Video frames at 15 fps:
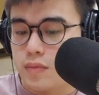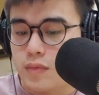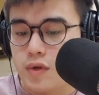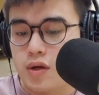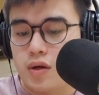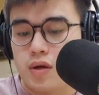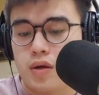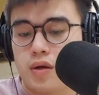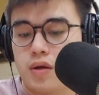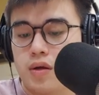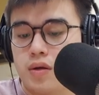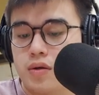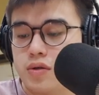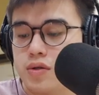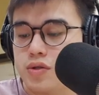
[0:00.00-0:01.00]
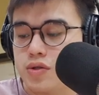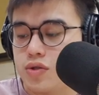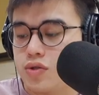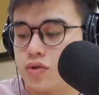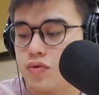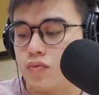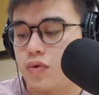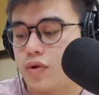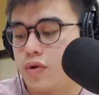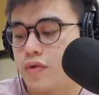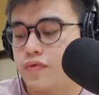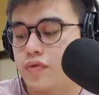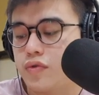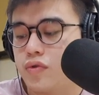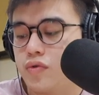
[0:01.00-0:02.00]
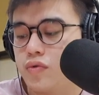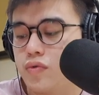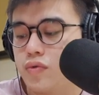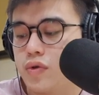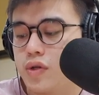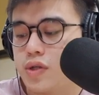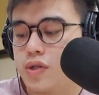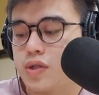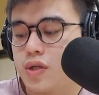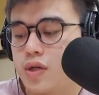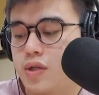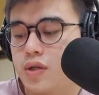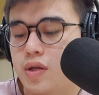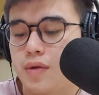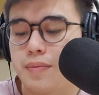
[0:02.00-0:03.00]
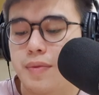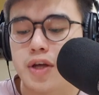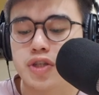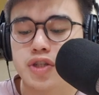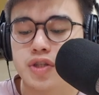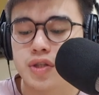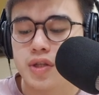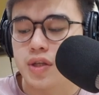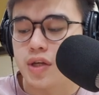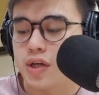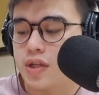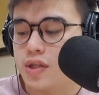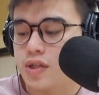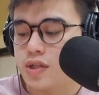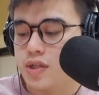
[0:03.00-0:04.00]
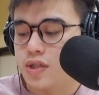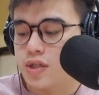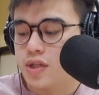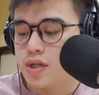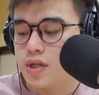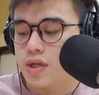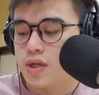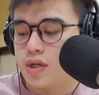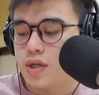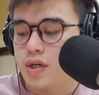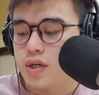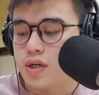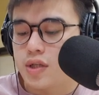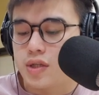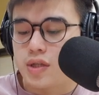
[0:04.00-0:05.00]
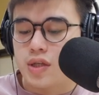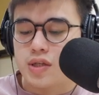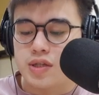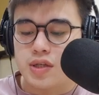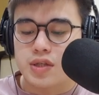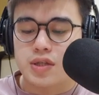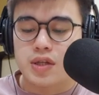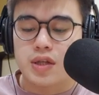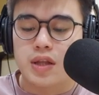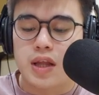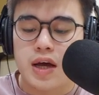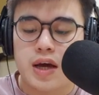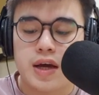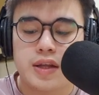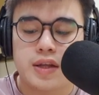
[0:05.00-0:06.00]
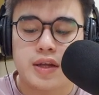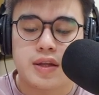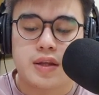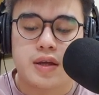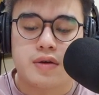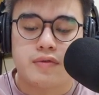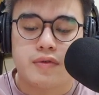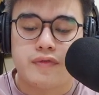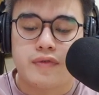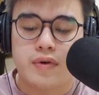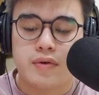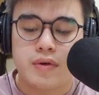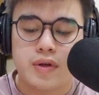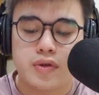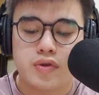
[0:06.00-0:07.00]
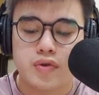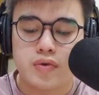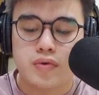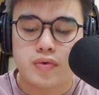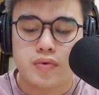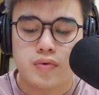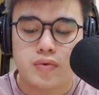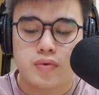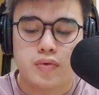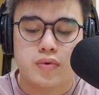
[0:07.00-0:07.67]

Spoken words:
Okay. So what you have to do is that imagine that this is the line that they are referring to.